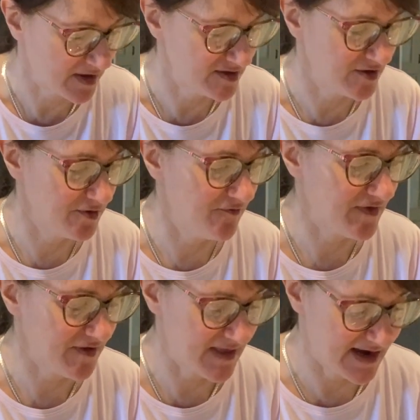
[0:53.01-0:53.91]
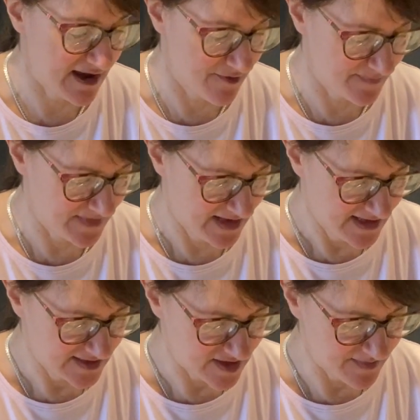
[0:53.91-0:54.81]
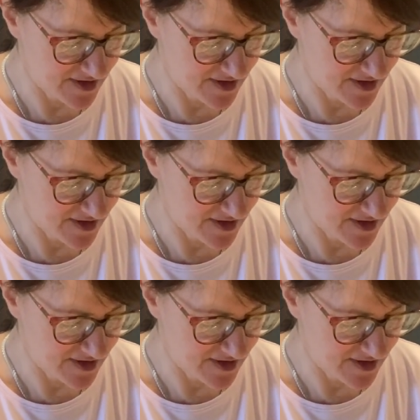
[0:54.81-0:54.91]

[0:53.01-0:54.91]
to fill that out. So I'm gonna